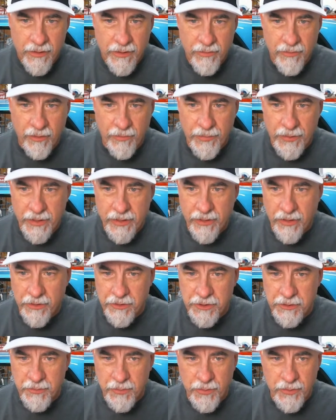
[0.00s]
who are pretty
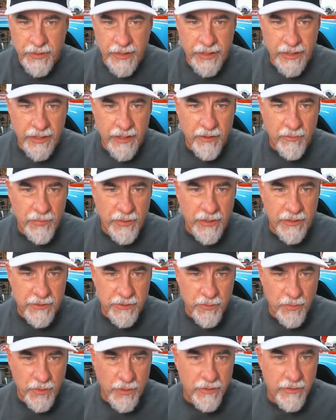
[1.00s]
knowledgeable and they can help out
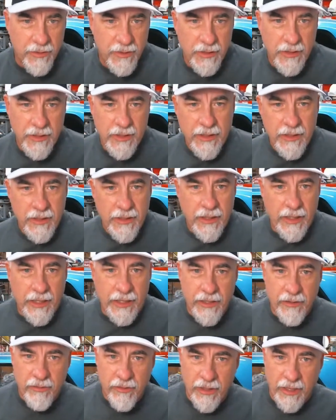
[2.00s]
as well. I
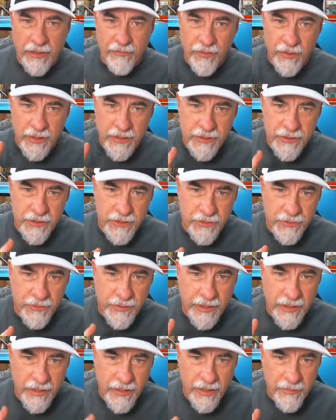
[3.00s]
know I've run into
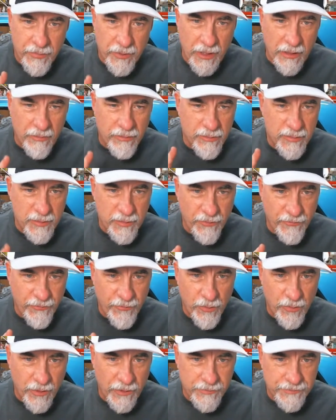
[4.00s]
internet problems
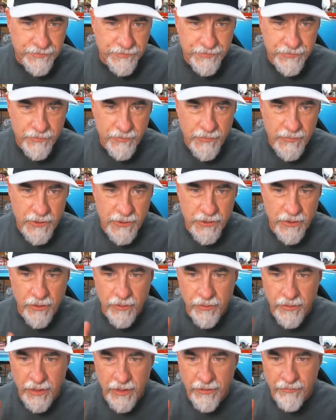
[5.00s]
before.
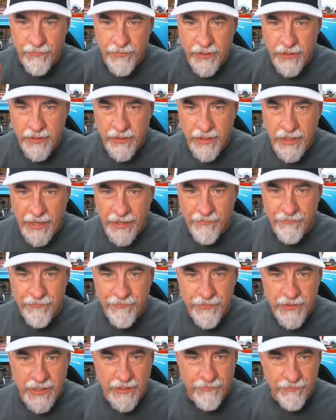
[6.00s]
So if
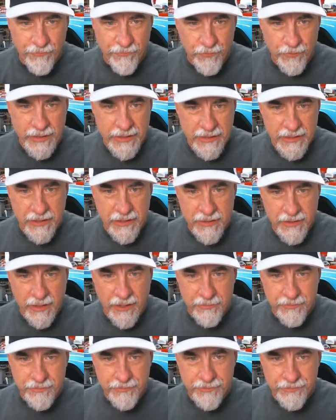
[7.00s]
it freezes
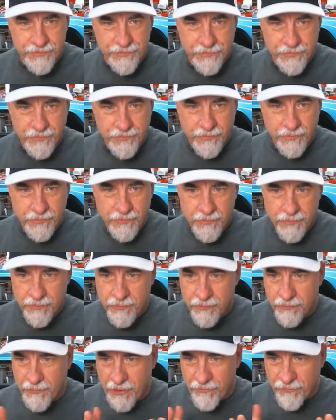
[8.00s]
up
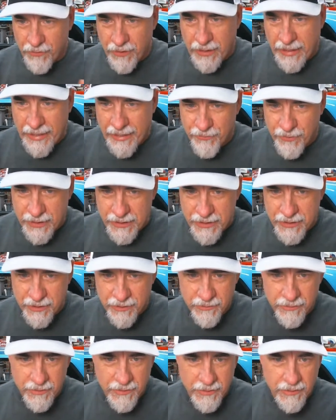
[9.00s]
for any
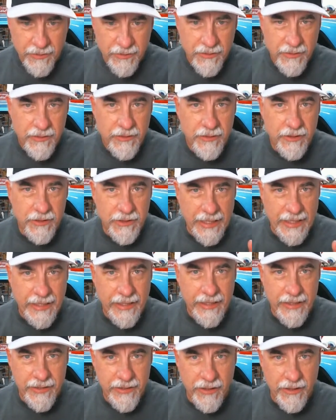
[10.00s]
reason, just
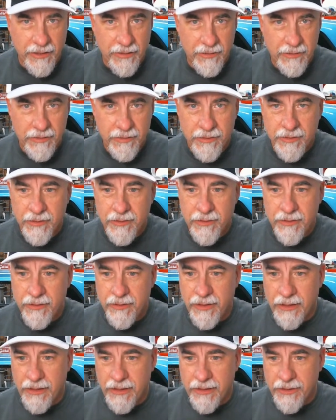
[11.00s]
hang in there.
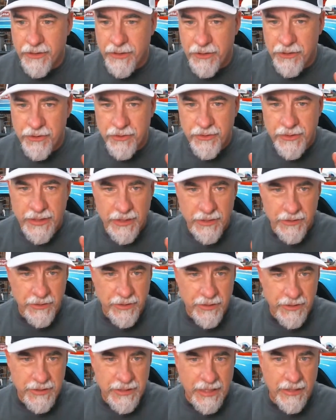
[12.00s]
Usually it
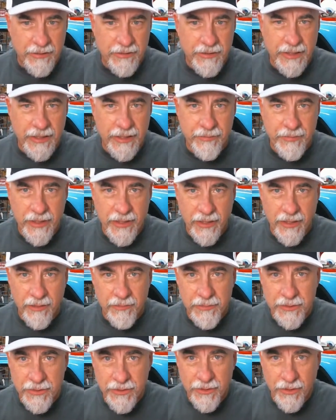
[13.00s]
clears out and
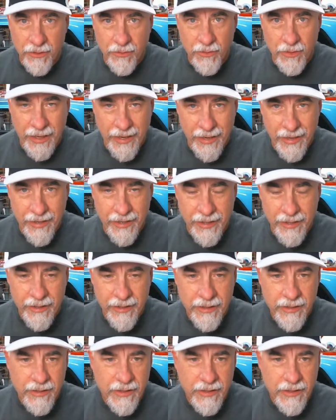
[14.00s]
becomes okay.